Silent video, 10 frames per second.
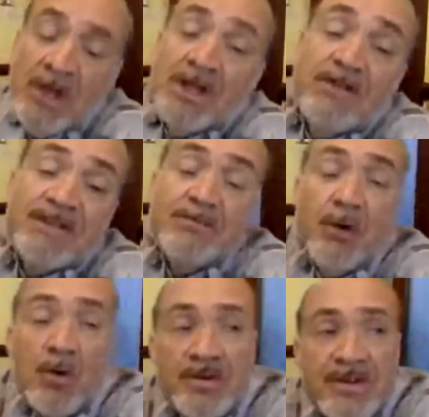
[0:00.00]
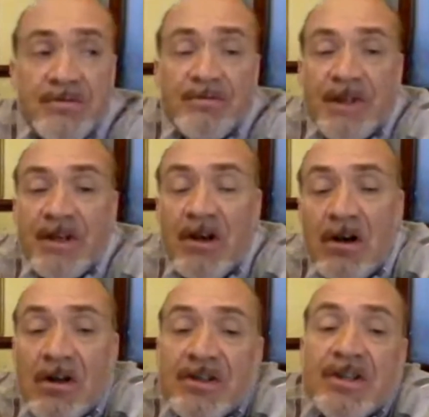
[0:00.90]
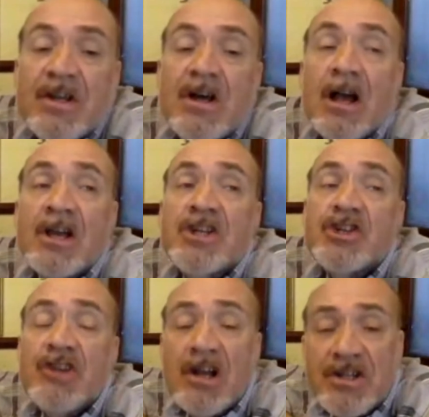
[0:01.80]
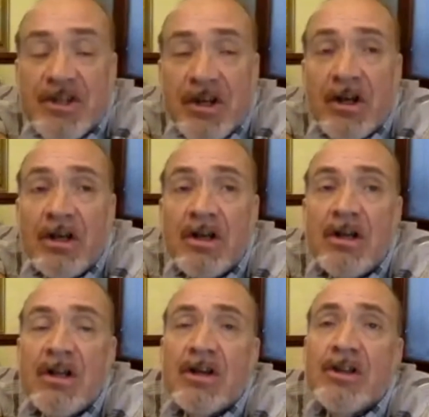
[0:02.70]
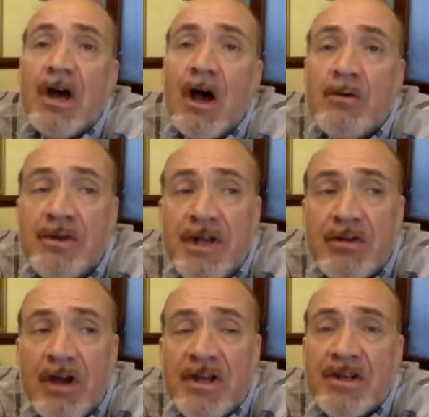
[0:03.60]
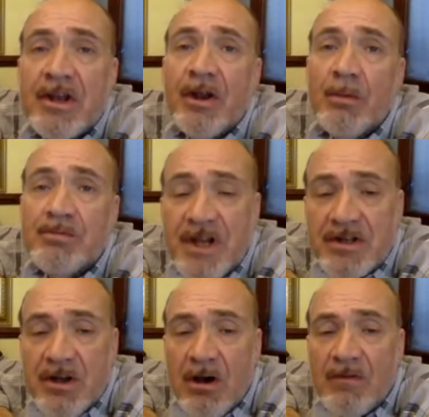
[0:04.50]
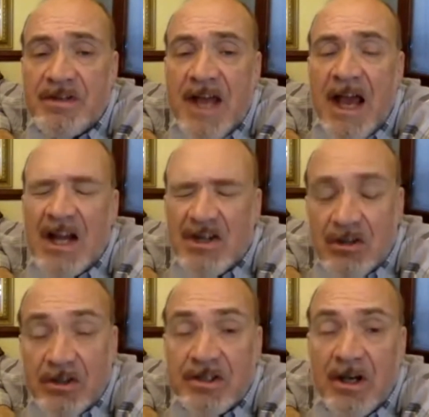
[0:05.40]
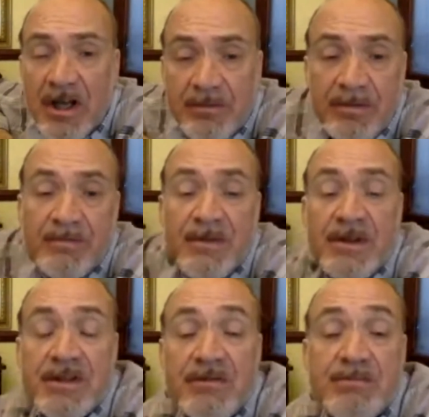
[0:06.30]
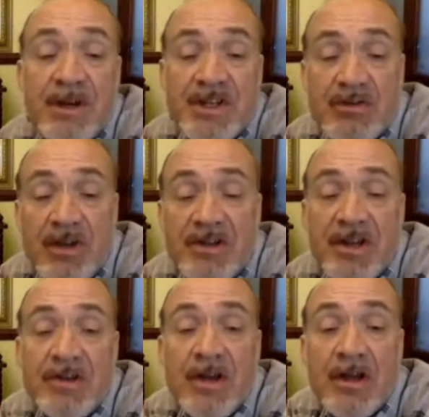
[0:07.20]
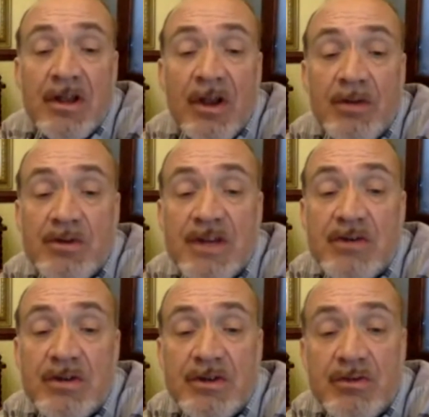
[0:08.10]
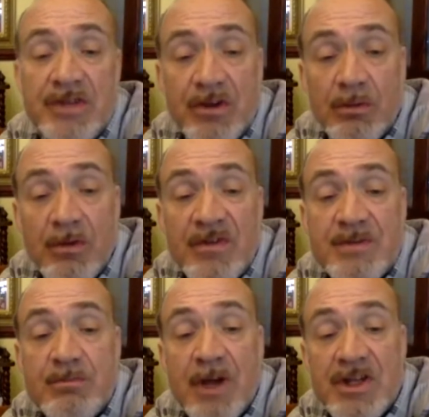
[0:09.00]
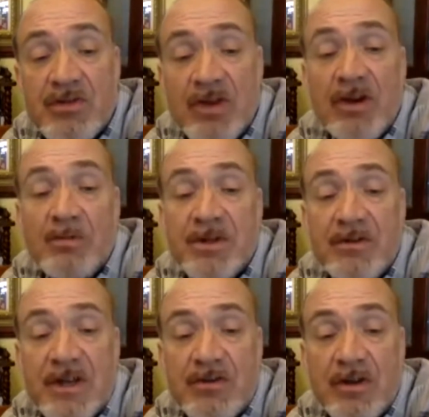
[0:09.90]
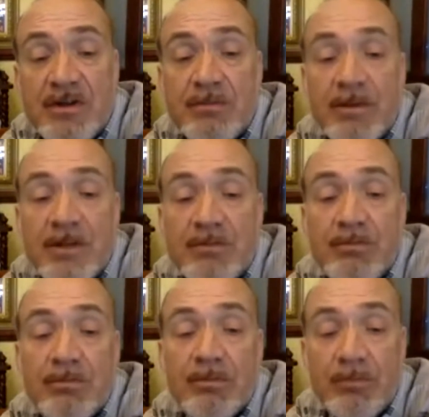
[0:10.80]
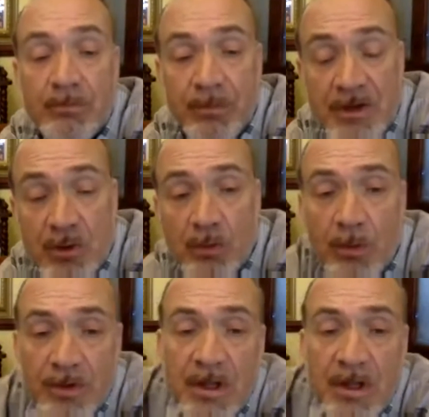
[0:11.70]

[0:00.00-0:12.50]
So it's important because a constructor can only create an object of its actual type. So this must create an object whose actual is greedy dogbot. This must create an object whose actual is plain dogbot.